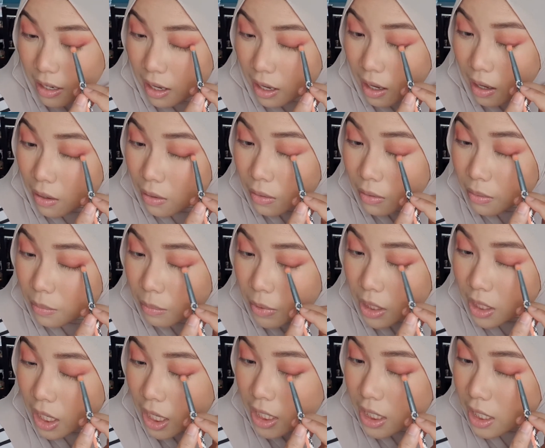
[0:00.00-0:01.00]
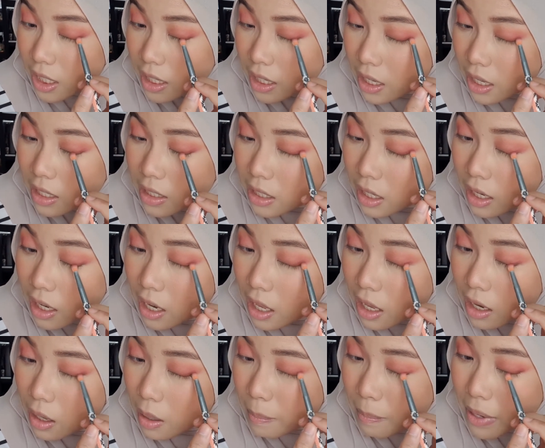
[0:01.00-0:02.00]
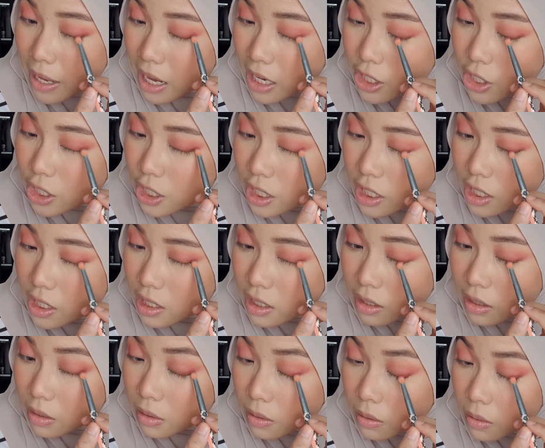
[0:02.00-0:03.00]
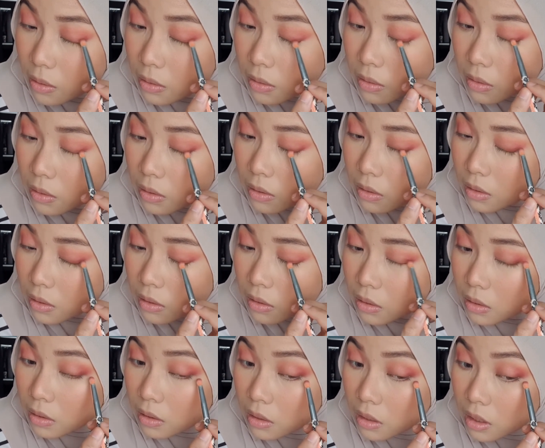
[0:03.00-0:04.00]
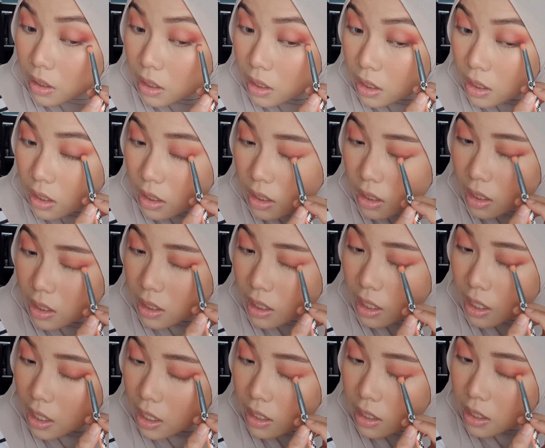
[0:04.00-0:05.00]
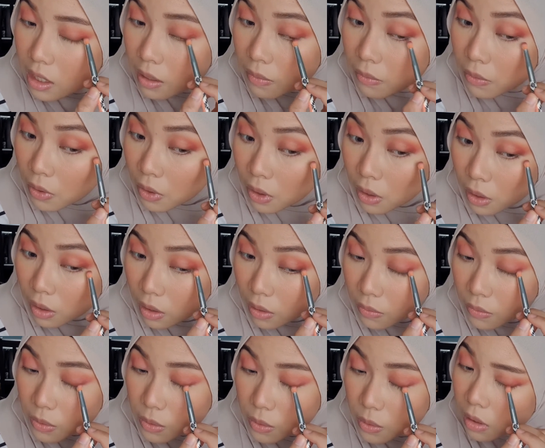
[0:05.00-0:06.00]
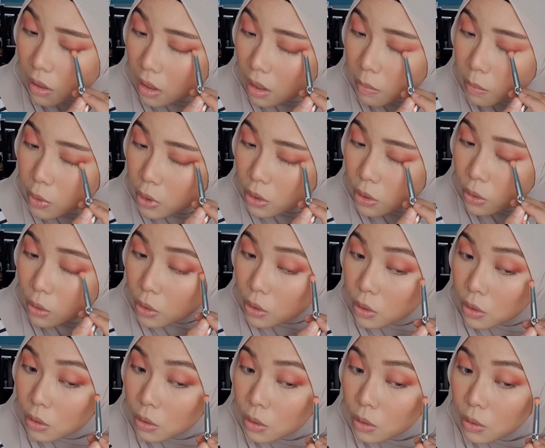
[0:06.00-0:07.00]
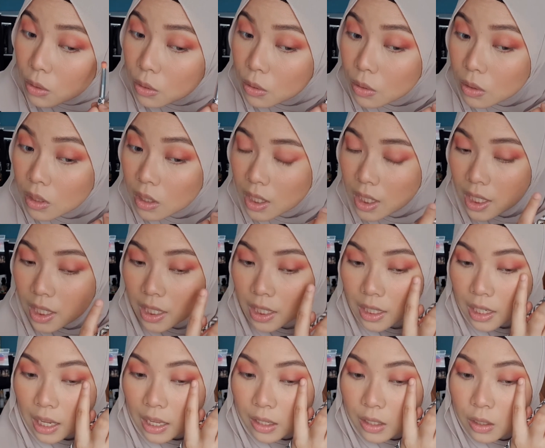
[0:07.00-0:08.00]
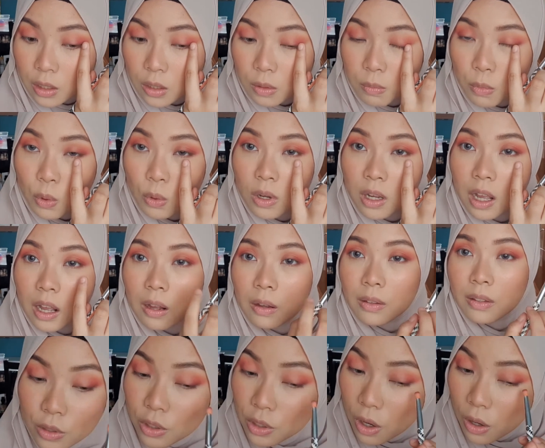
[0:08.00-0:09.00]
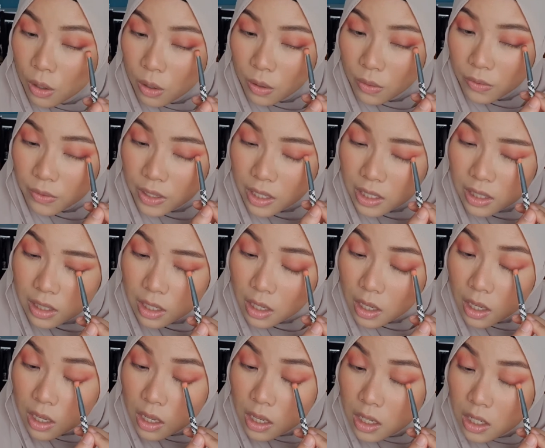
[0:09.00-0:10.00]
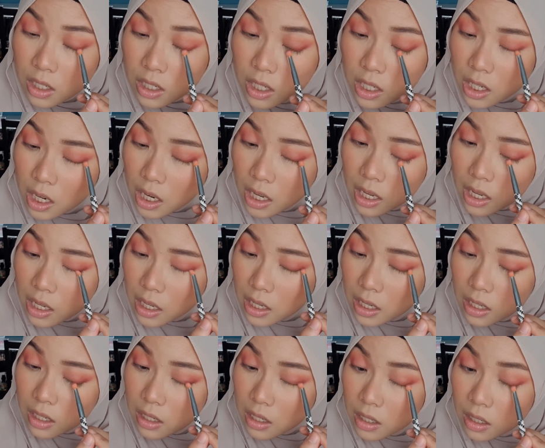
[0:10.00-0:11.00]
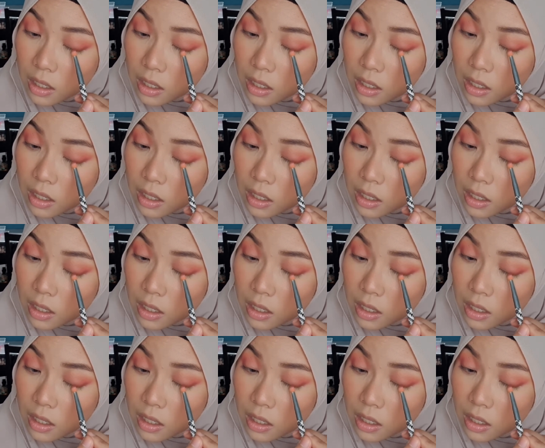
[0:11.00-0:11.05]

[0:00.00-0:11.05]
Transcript: out because it is a little patchy. So just a heads up for all of you. I'm just going to like smoke out Choco Feast shade